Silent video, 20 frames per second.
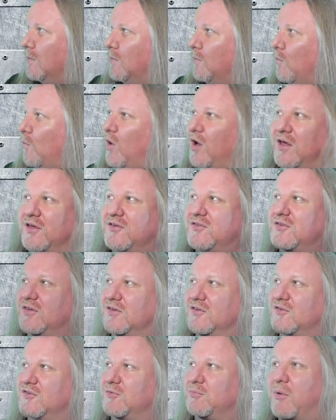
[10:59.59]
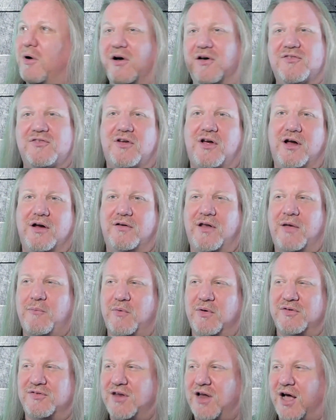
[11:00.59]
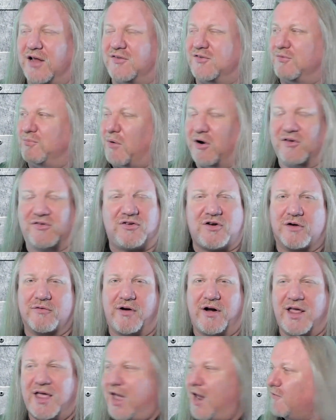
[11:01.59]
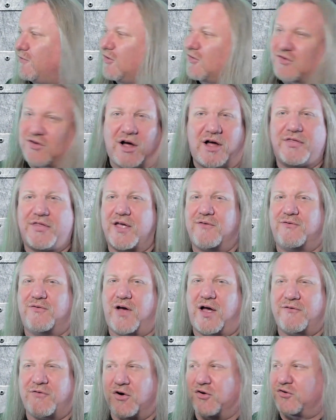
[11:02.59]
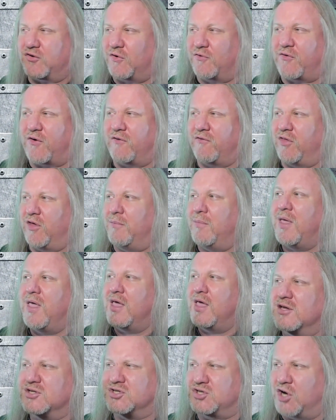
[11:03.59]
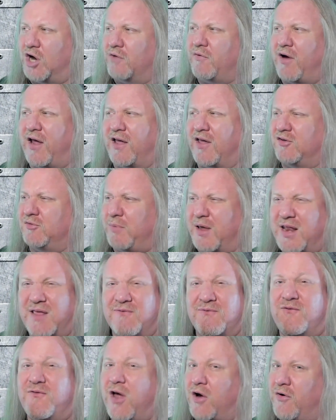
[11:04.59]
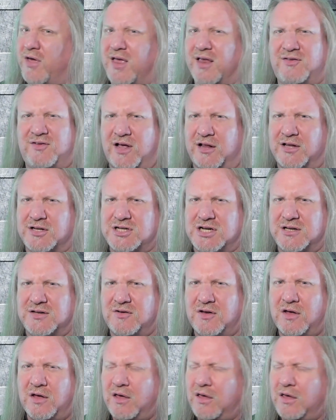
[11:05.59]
was smart song that was not smart songwriting. Every song they've I've heard so far from them songwriting has been very intelligent.